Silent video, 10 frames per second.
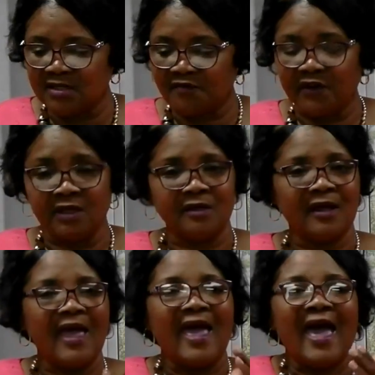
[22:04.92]
his feet,
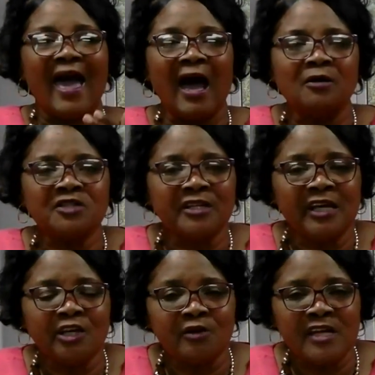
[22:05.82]
how to
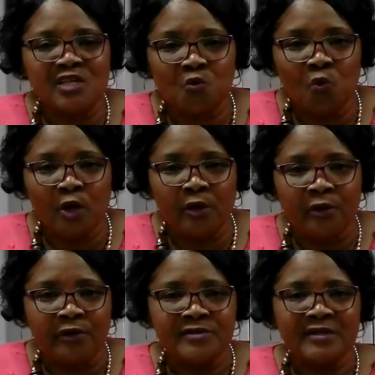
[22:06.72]
hear his
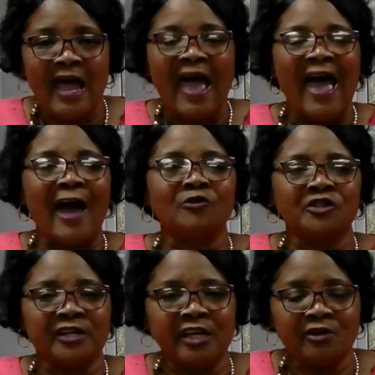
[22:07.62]
words, how
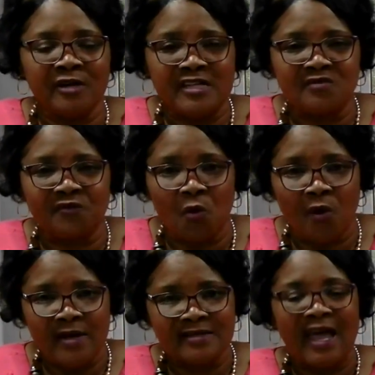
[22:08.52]
to hear his
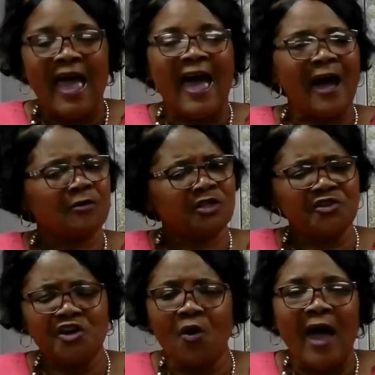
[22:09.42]
voice, how
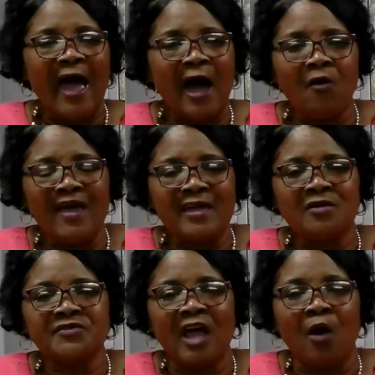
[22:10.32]
to know. How
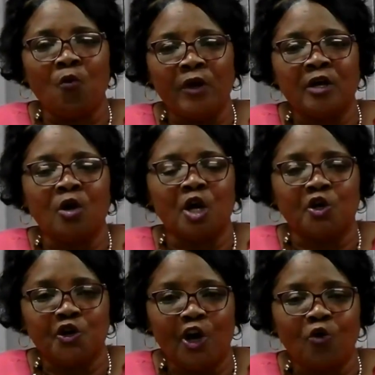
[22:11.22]
else are we going to
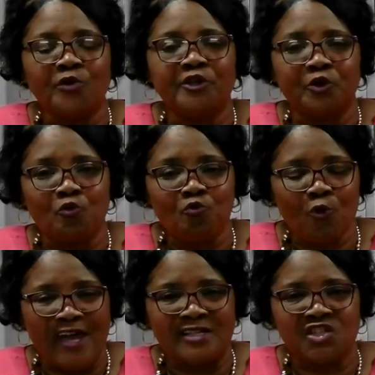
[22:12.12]
know the
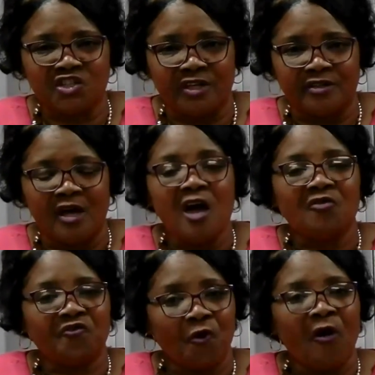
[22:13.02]
direction
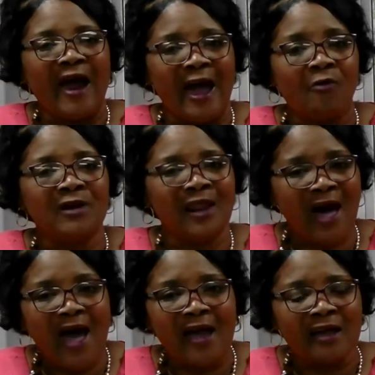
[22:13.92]
for our
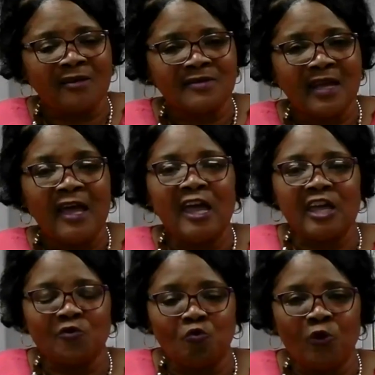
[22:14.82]
lives
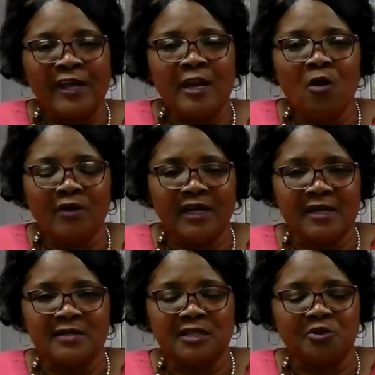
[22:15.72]
if we don't
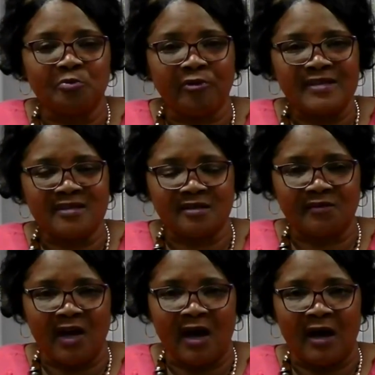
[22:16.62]
get into the presence
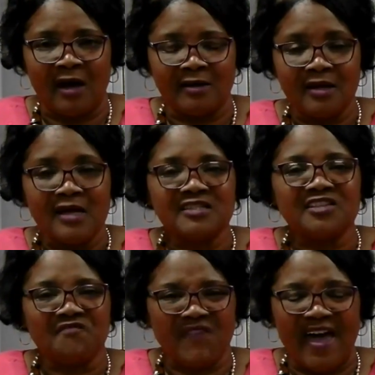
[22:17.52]
of God
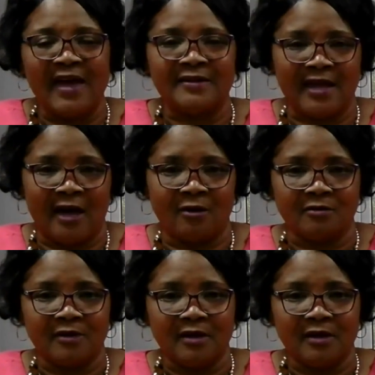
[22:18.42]
to find out?